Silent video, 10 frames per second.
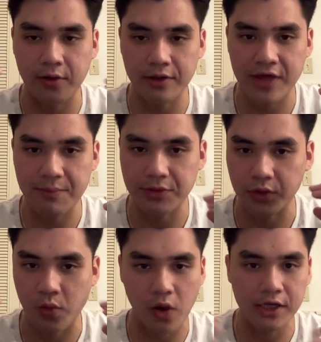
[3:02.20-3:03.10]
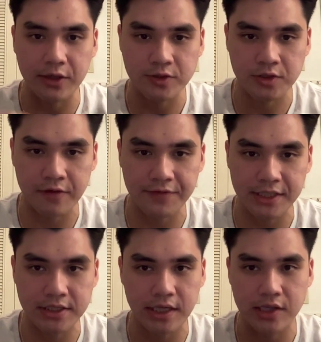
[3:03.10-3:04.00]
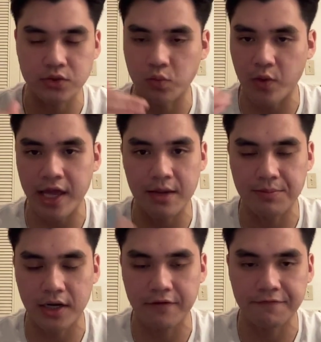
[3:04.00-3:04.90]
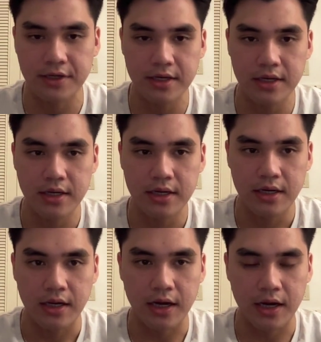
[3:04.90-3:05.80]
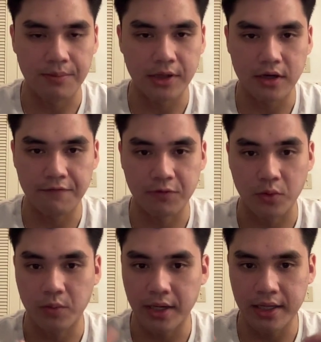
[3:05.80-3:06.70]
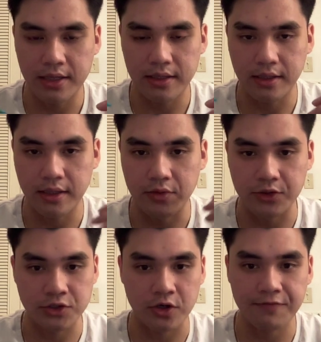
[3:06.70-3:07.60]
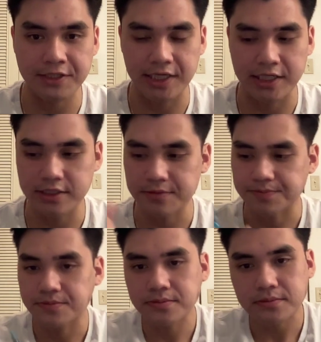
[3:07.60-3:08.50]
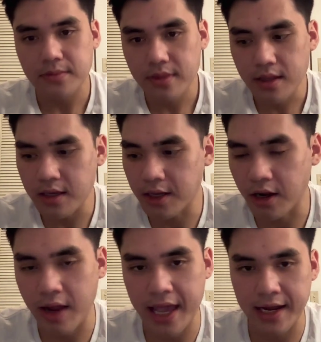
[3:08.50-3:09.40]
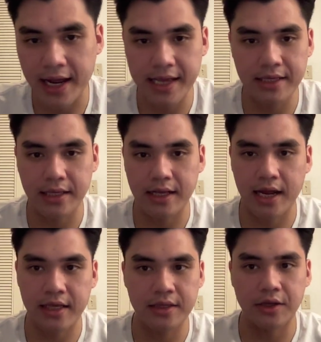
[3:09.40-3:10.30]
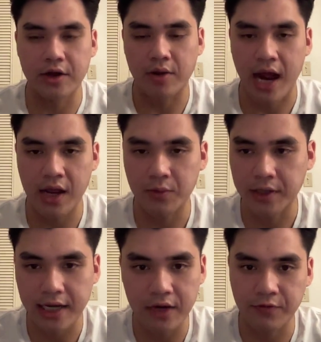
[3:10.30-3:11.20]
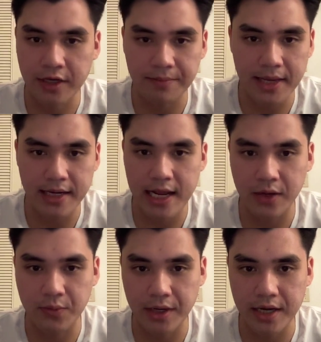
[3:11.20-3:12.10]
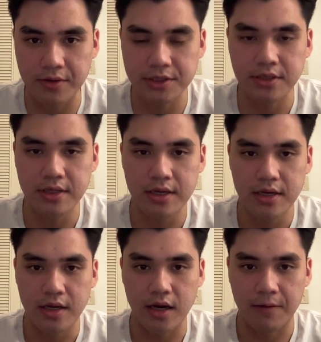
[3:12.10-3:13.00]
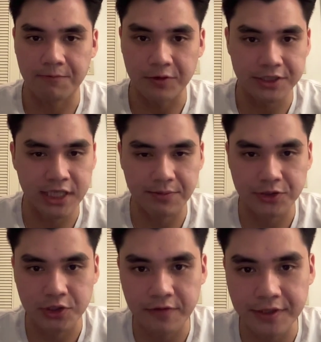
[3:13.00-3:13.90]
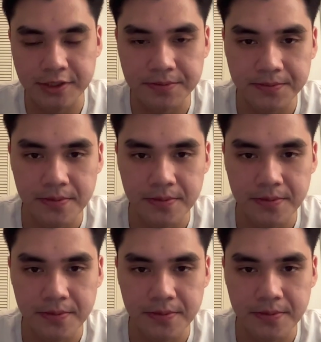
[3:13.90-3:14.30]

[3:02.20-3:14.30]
only that, but the quality of service, it's way above, for what the service is, and I could not recommend anyone else, for this type of service.